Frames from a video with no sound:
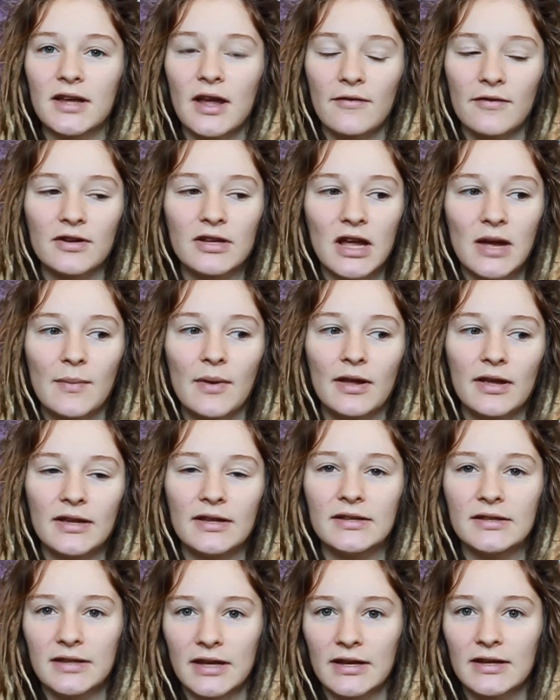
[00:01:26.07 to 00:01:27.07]
Every time I
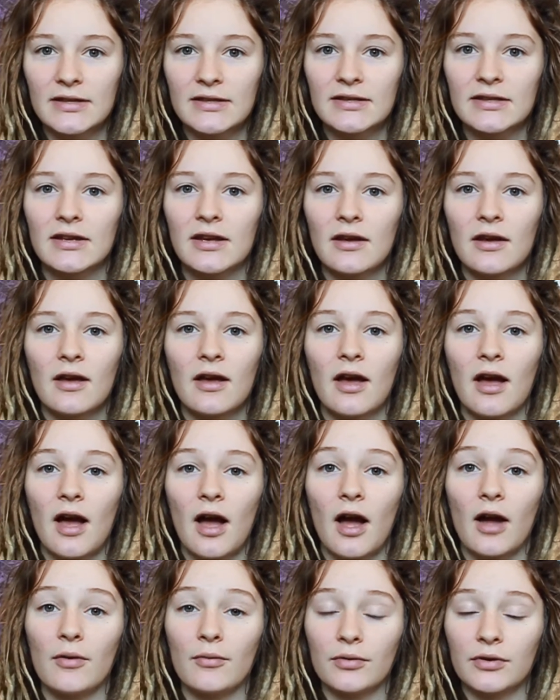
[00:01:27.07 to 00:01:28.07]
eat dates,
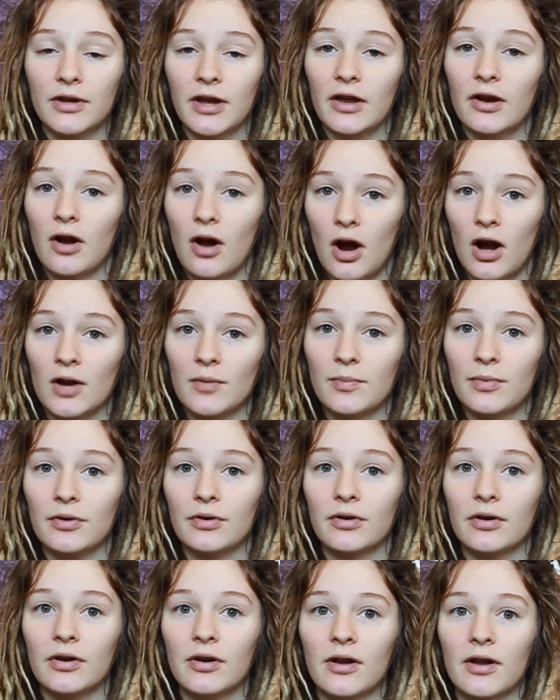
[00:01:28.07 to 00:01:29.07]
I would get
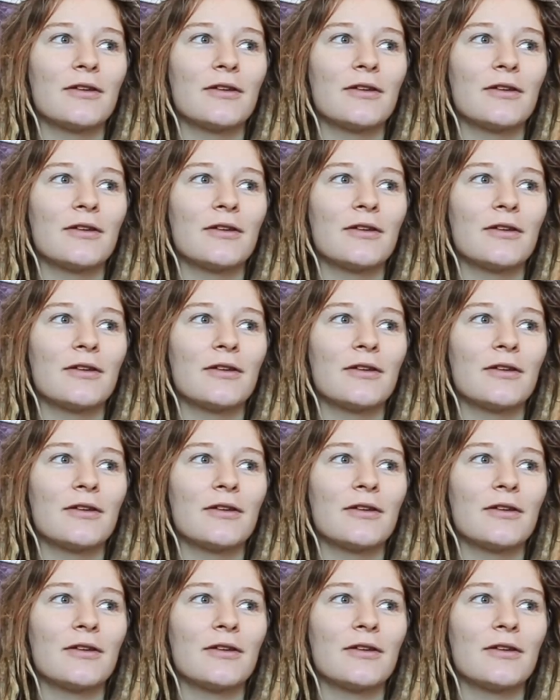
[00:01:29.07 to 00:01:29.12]
heartburn.